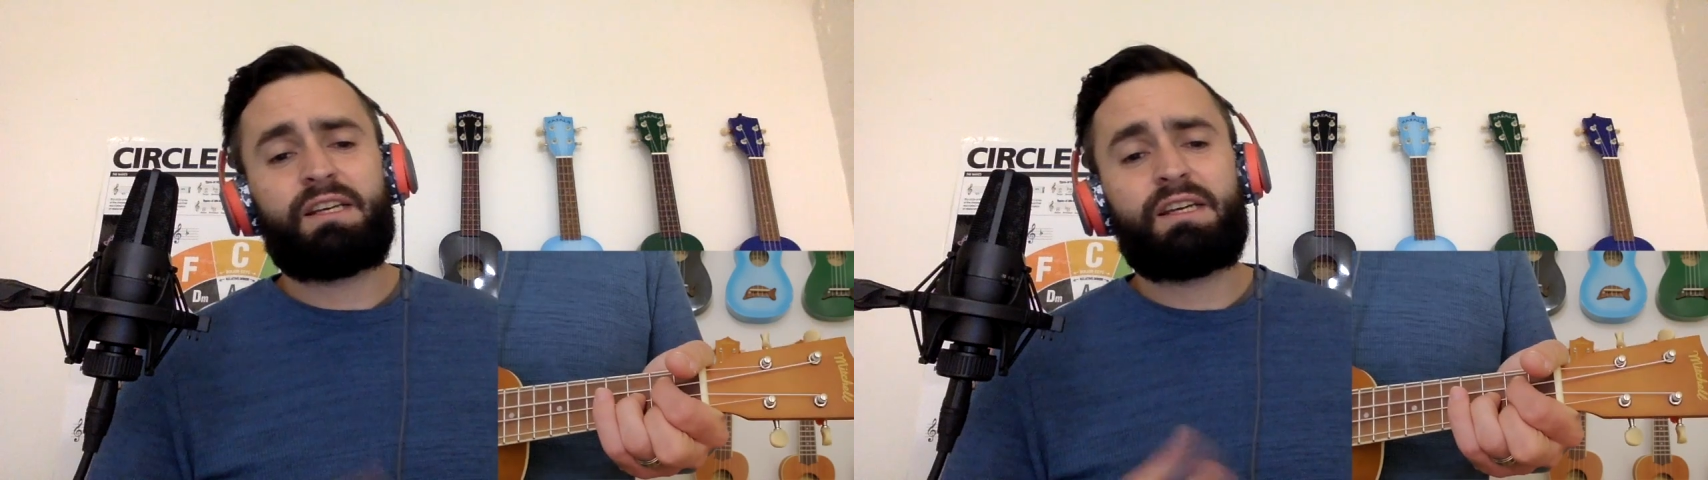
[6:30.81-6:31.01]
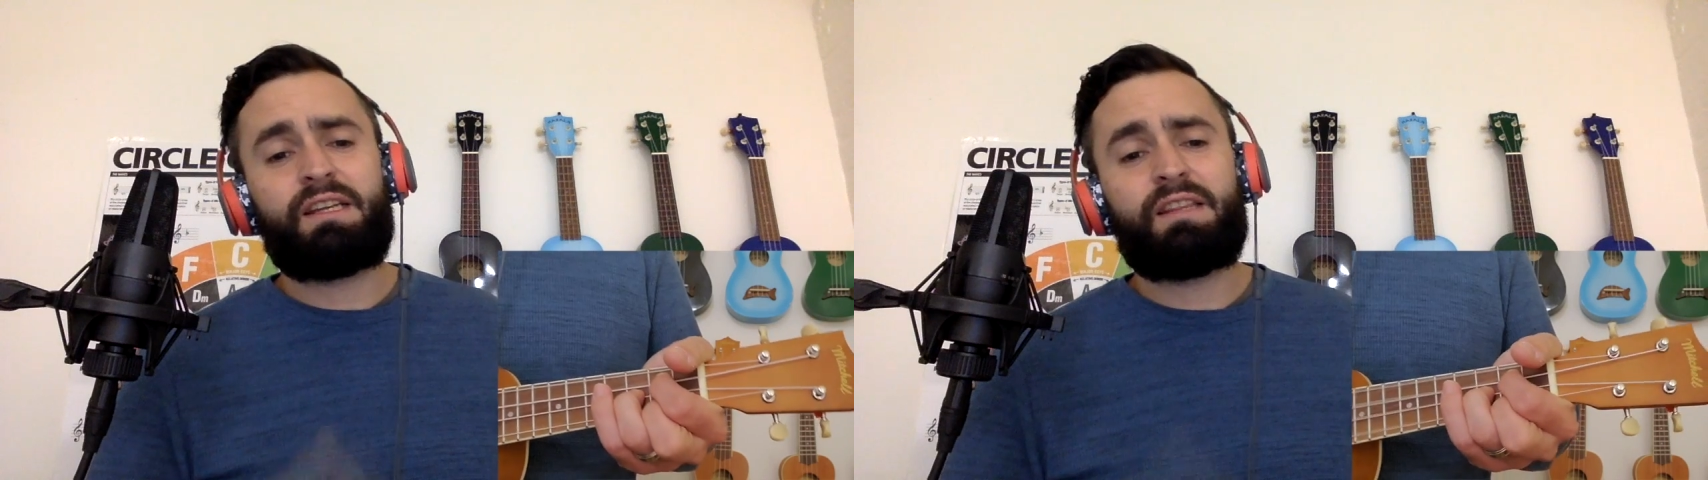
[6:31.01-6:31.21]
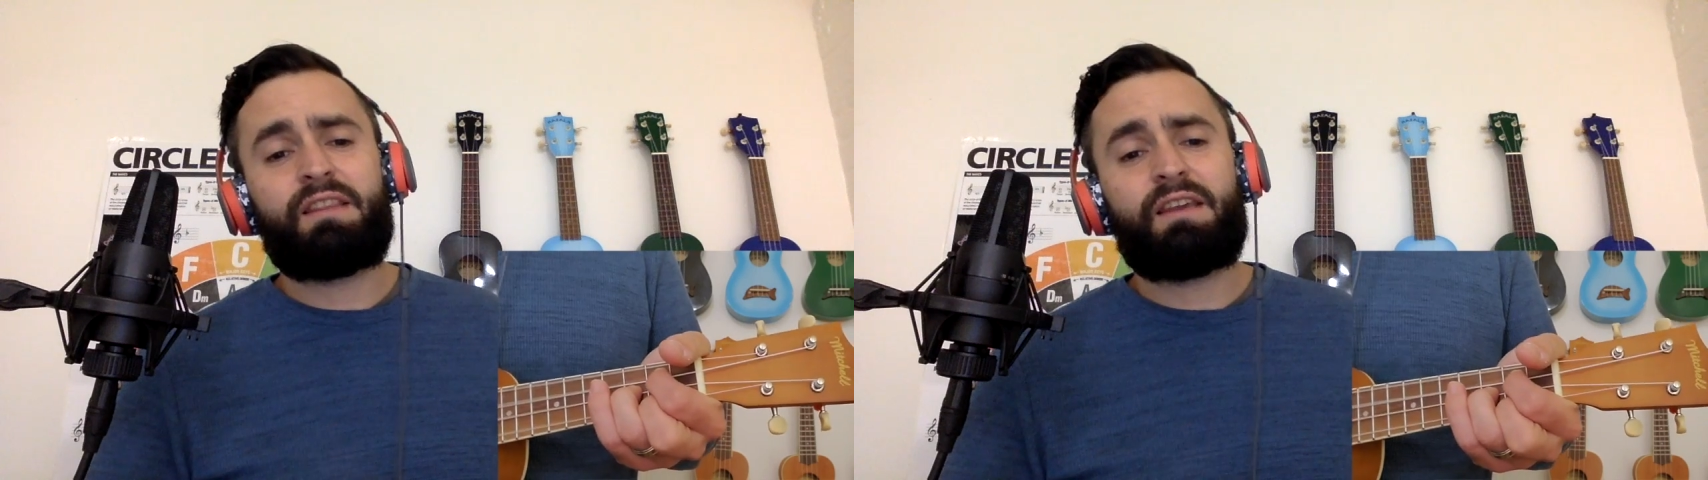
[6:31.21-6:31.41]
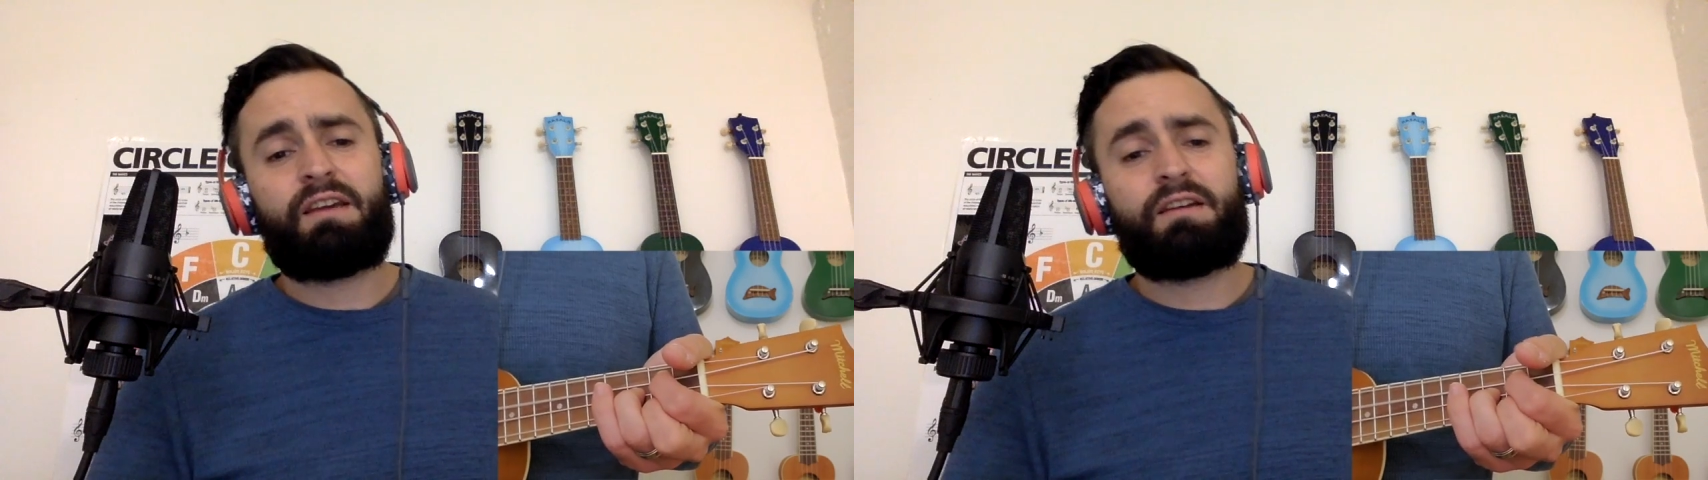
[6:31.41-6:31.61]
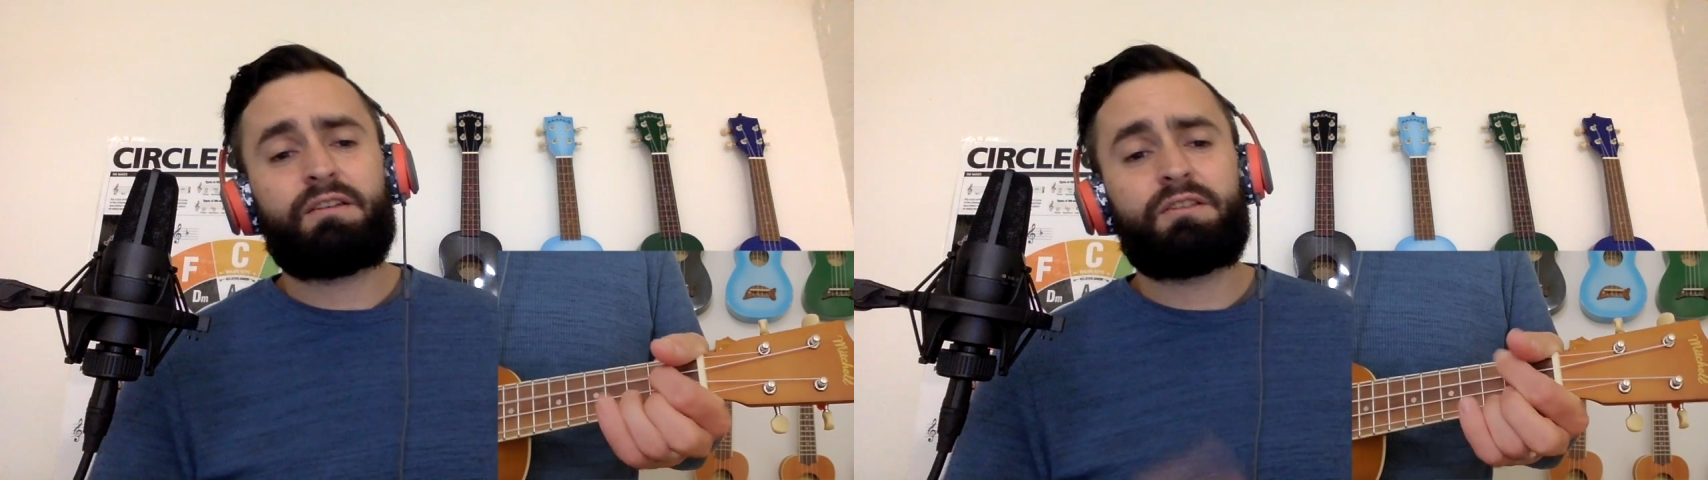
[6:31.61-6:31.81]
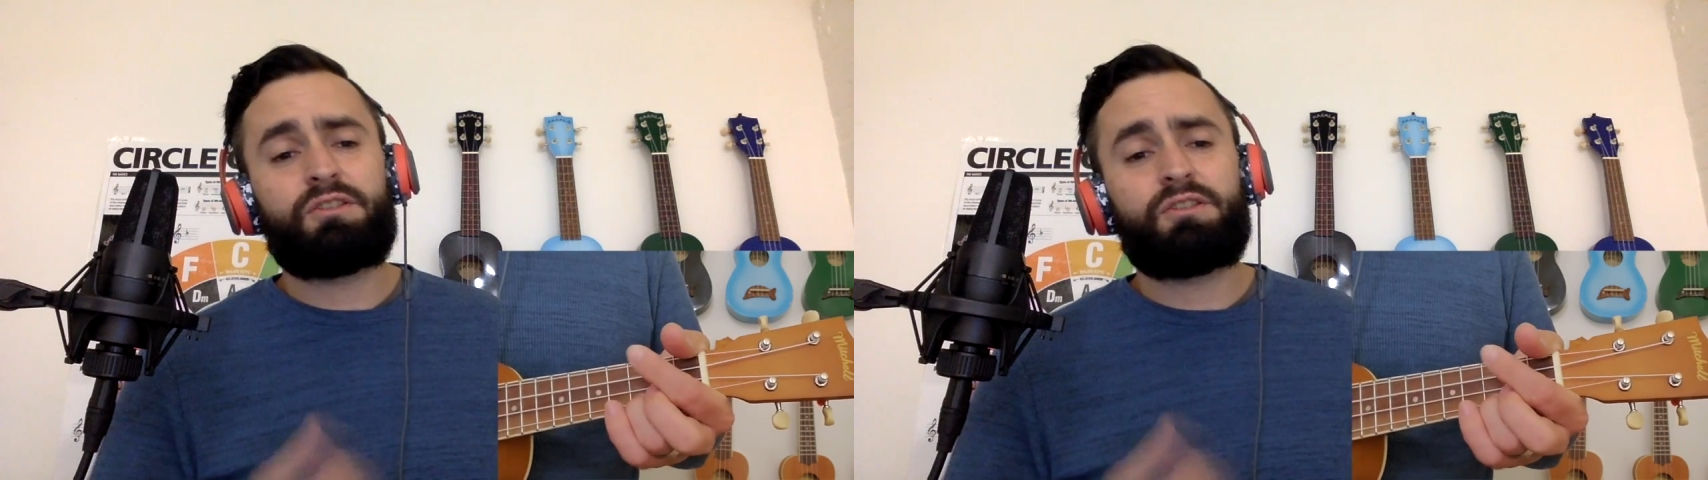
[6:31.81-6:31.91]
in their